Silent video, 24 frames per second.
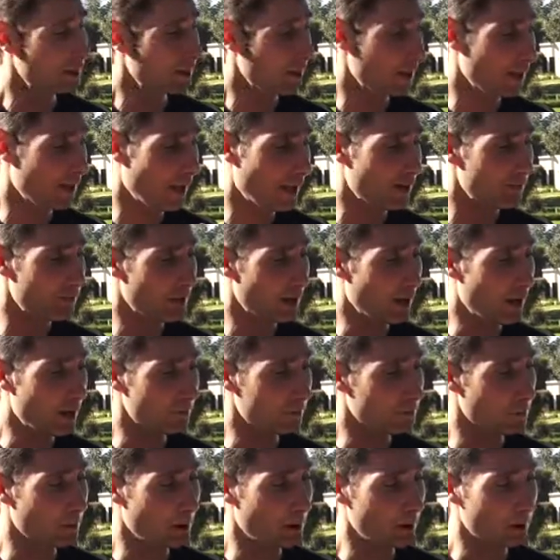having an
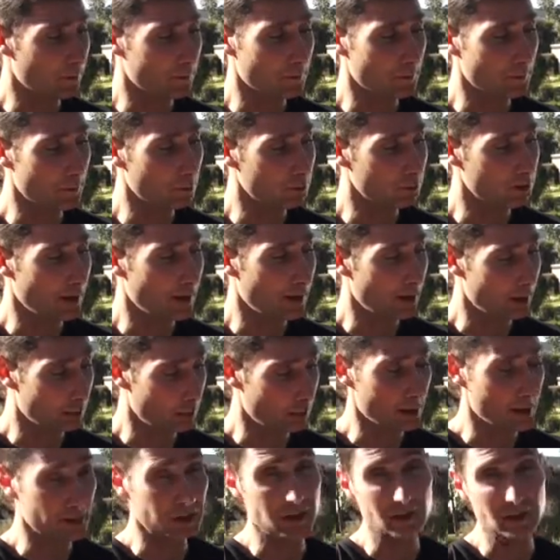aftermarket filter
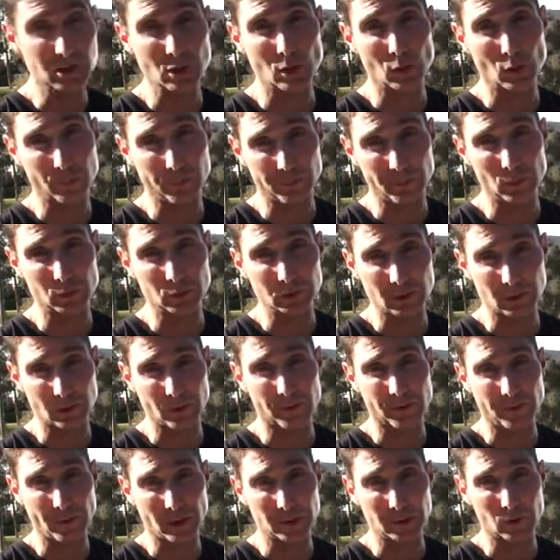or additional filter to
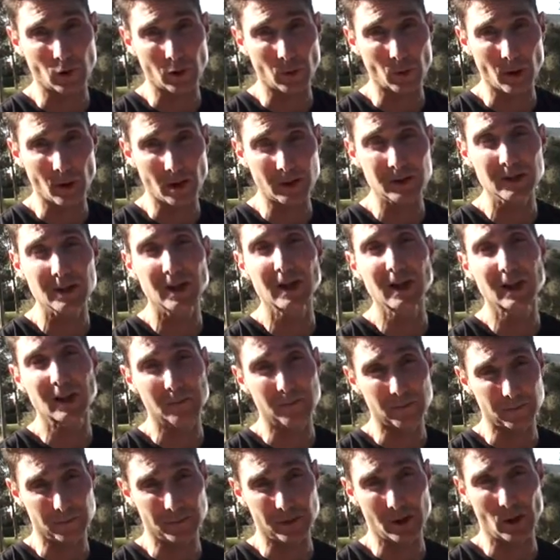the factory one,
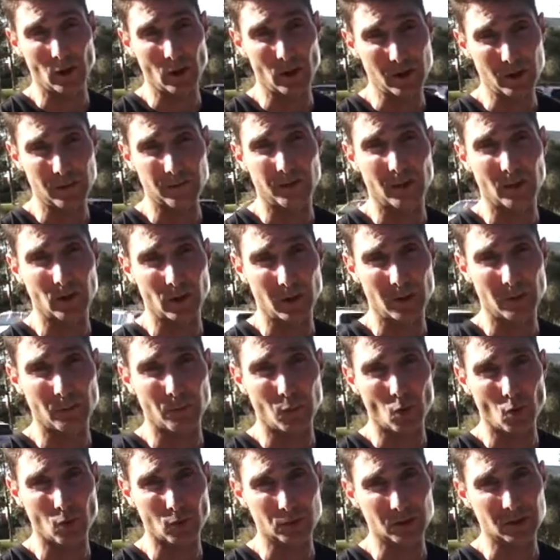very, very
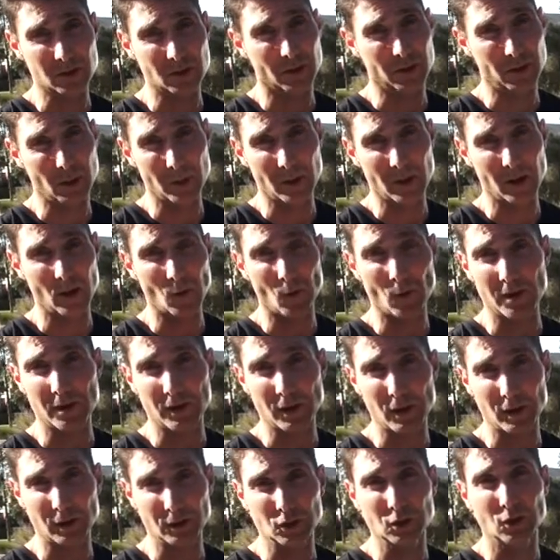important. So no matter whether
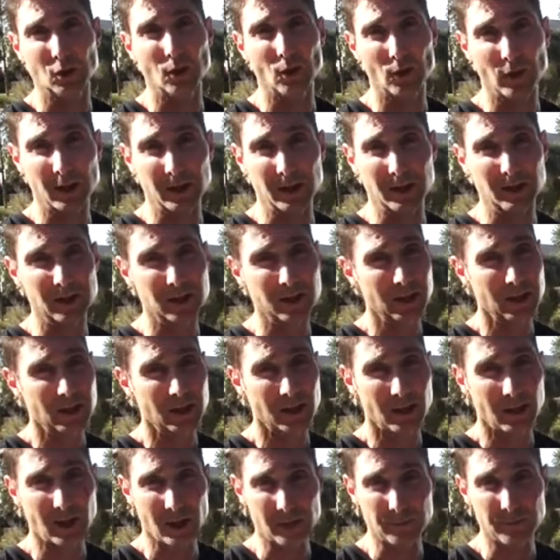you're touring,
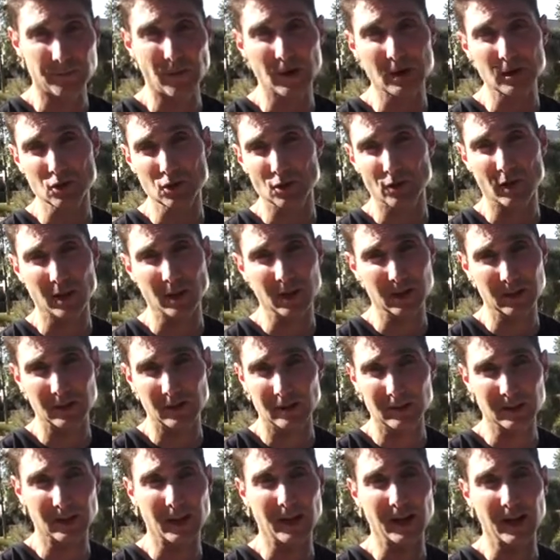adventuring,
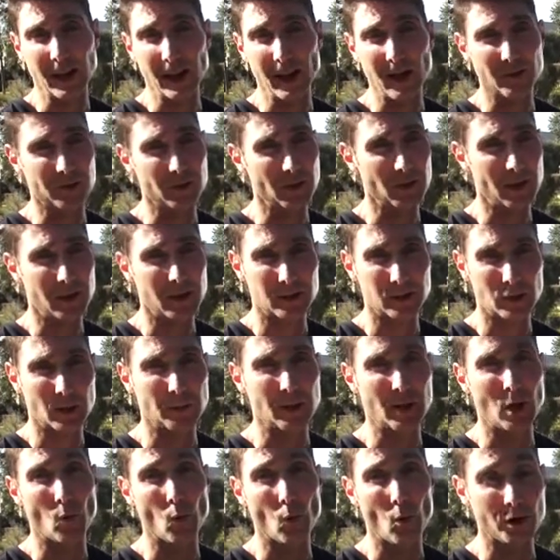getting out there, no
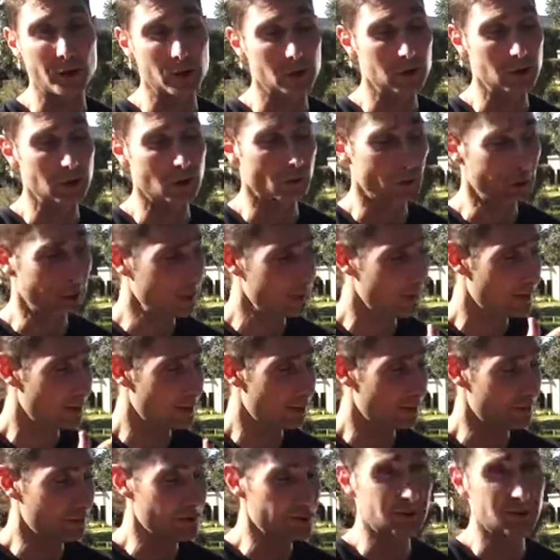matter what you're doing,
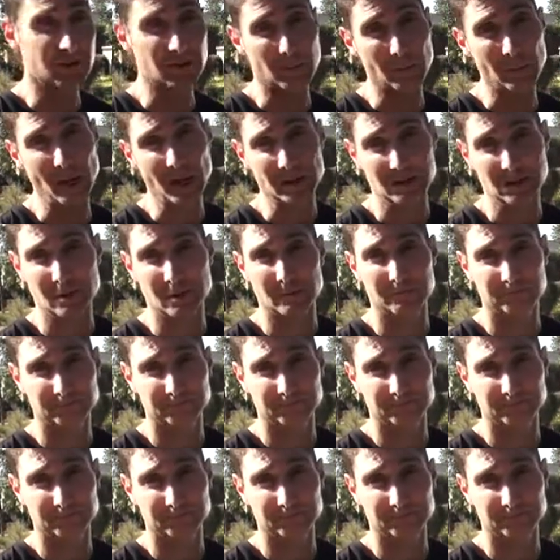this is a must.